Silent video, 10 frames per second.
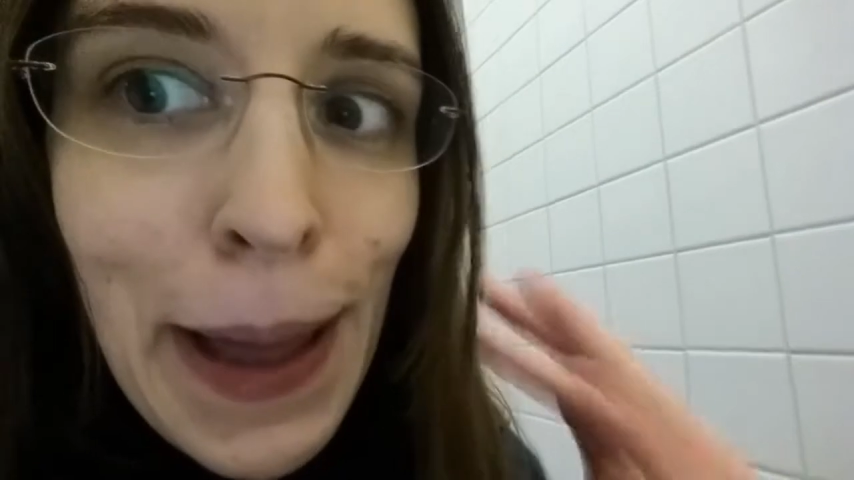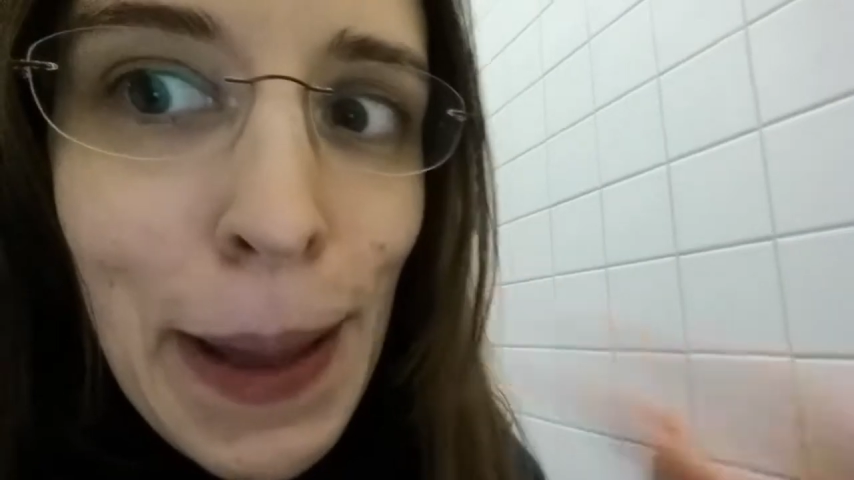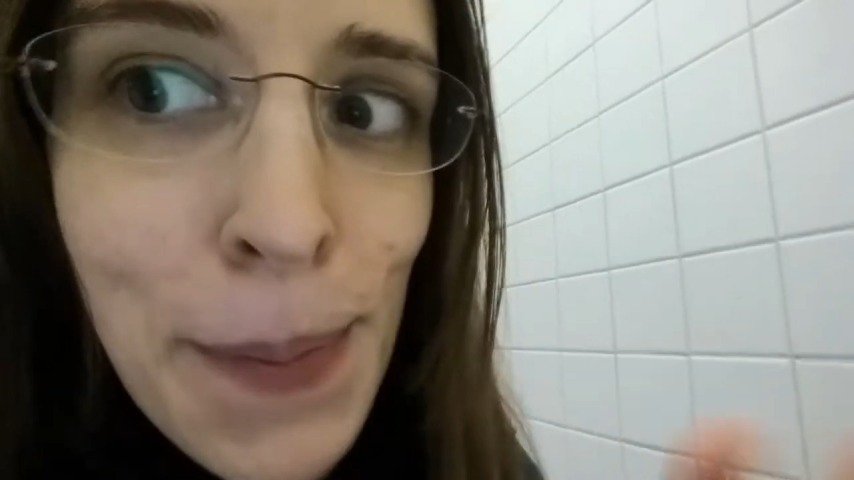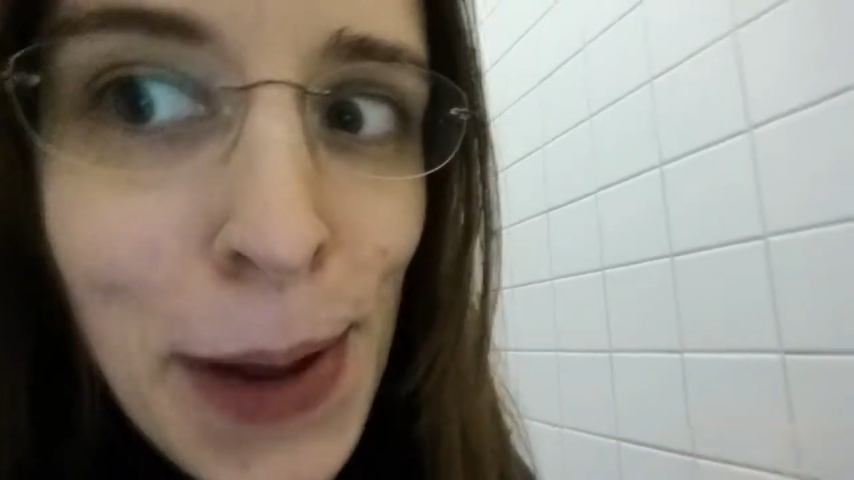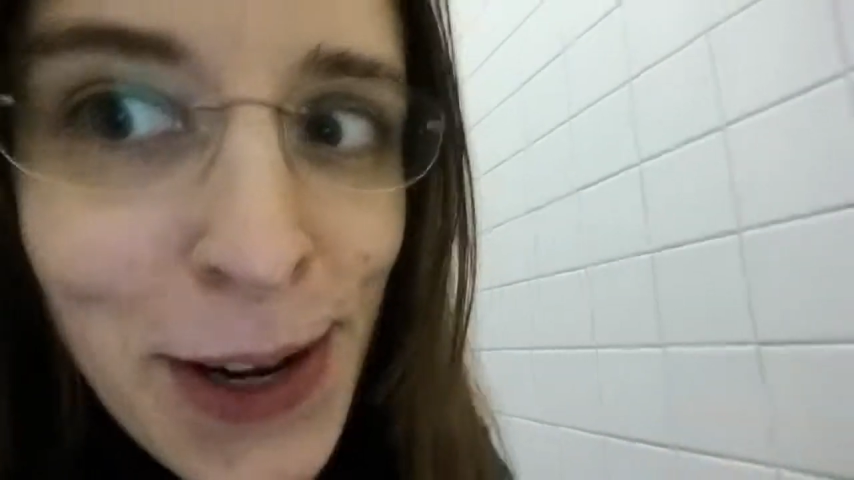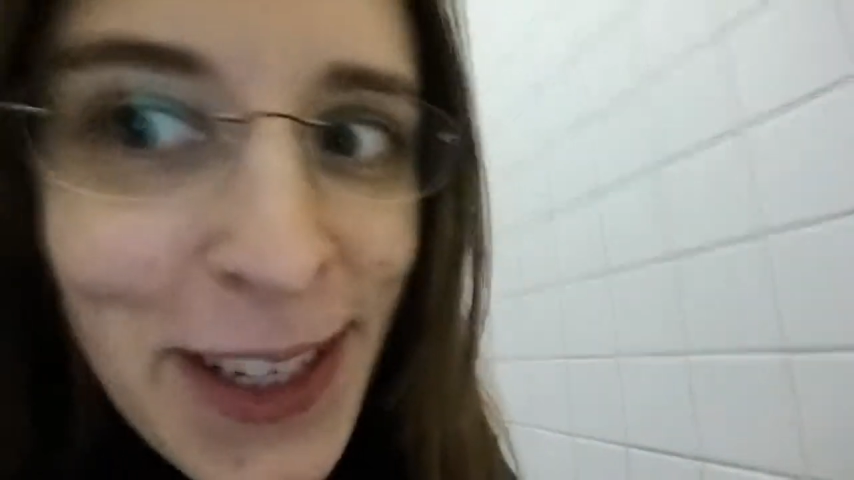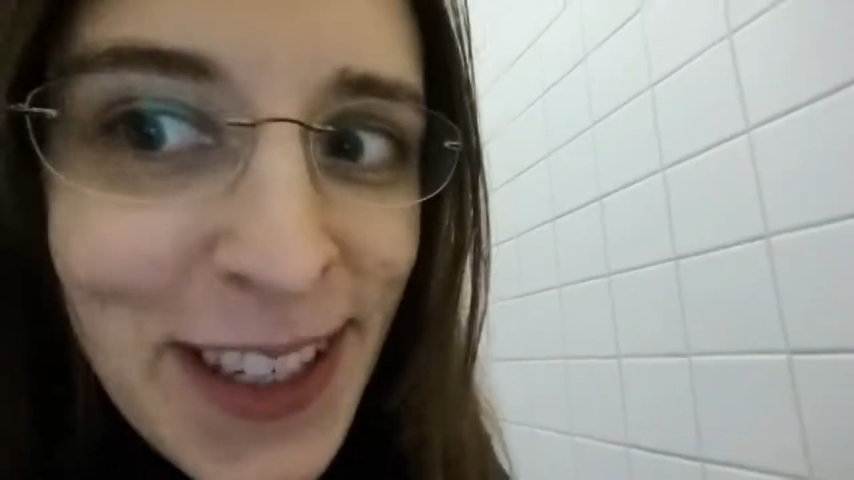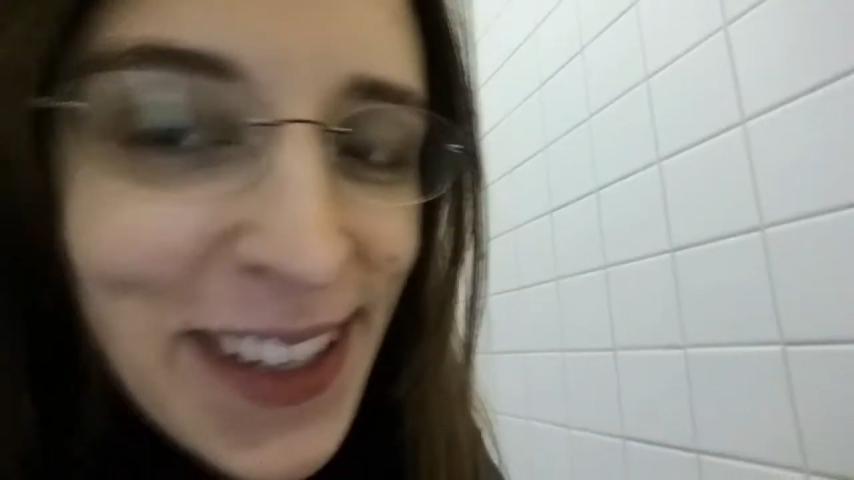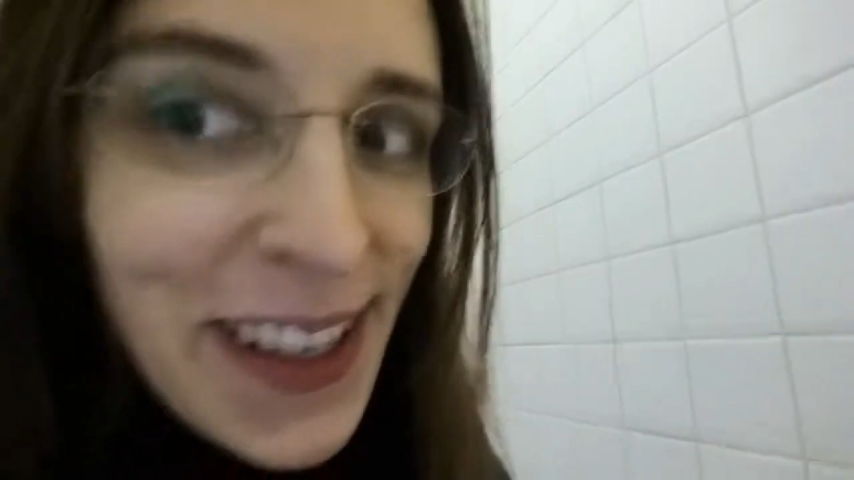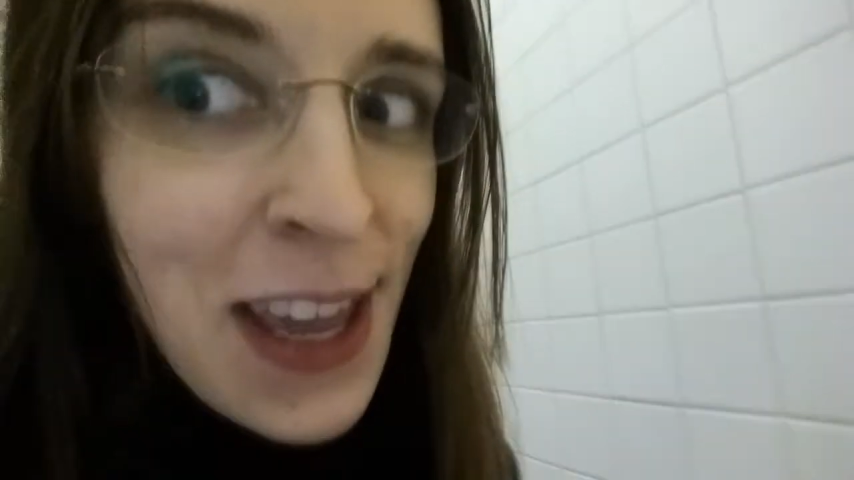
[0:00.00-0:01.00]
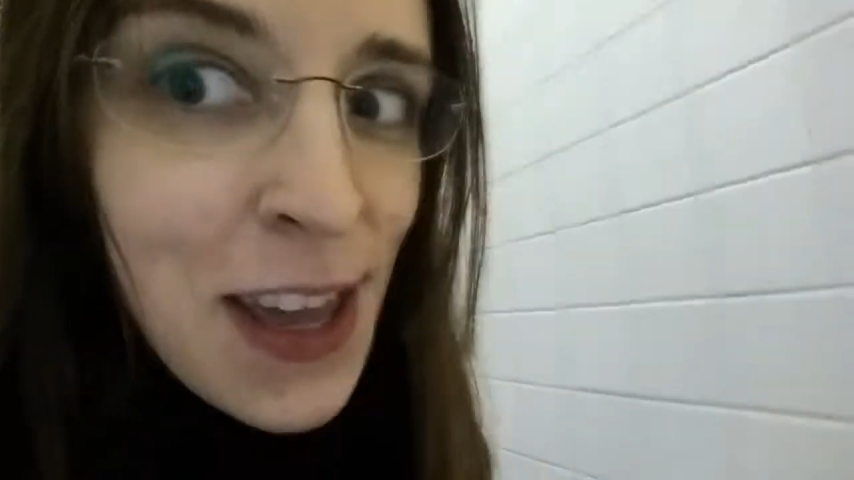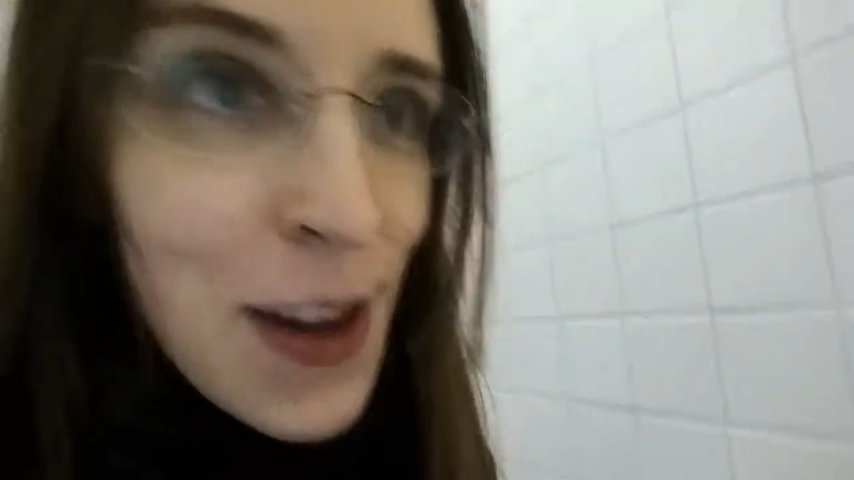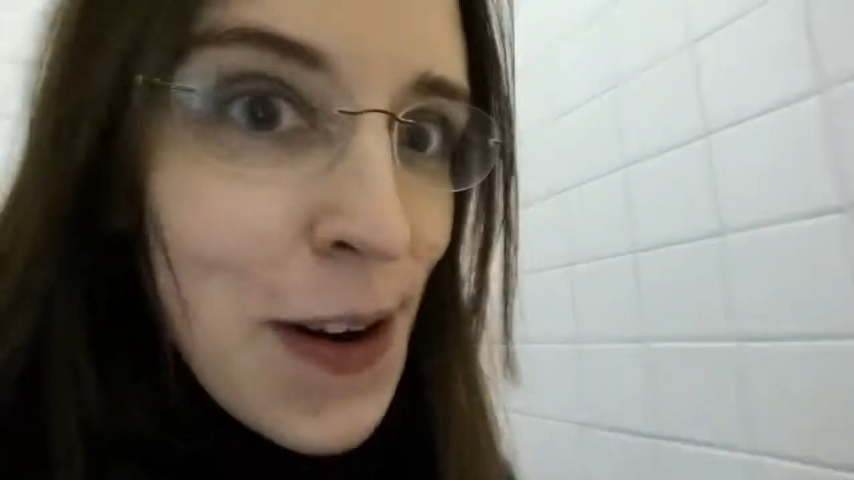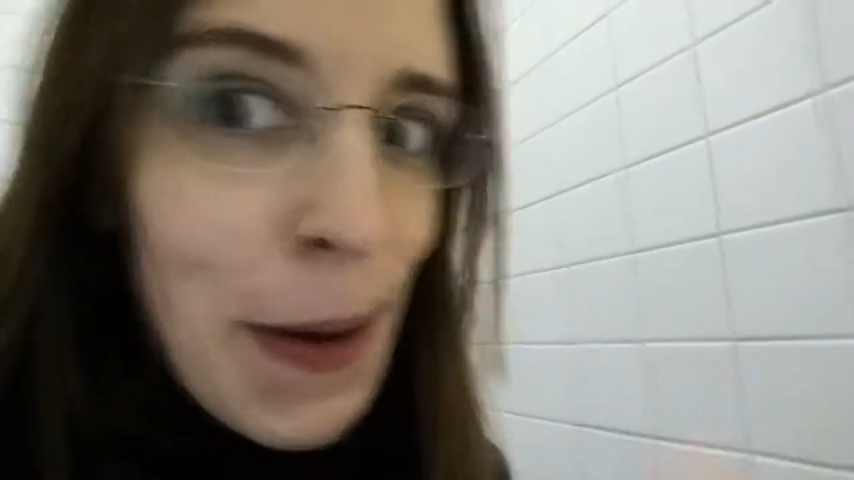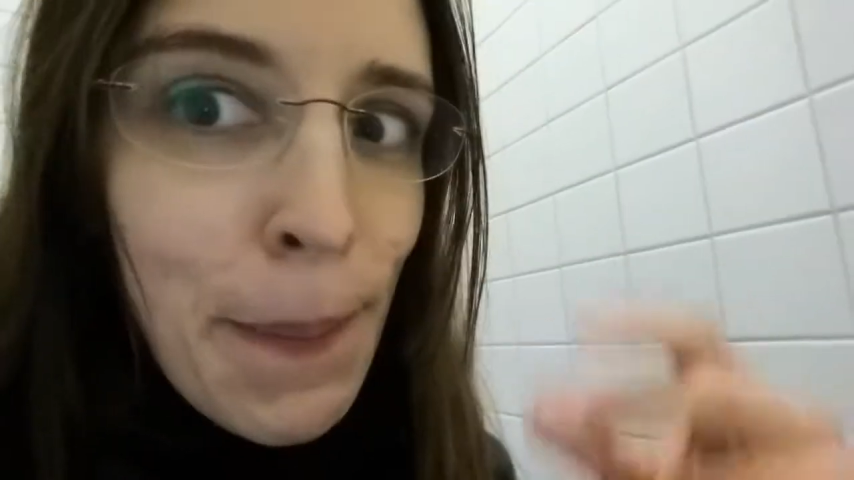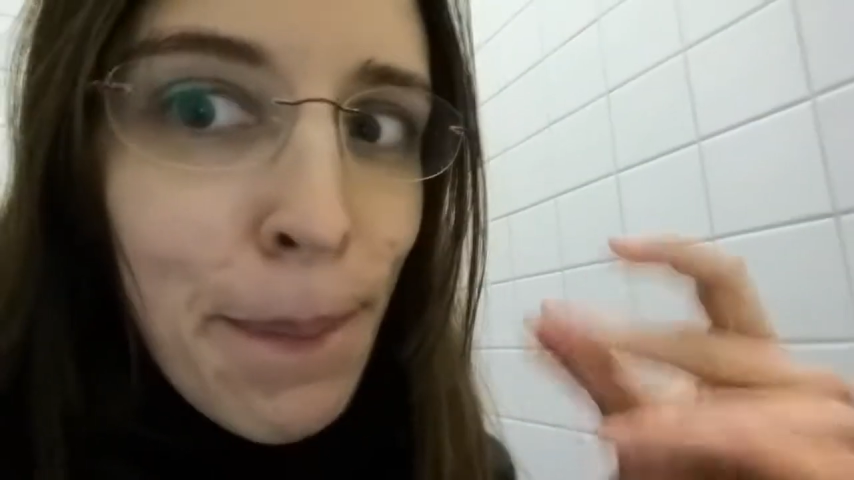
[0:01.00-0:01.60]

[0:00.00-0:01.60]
embarrassing here?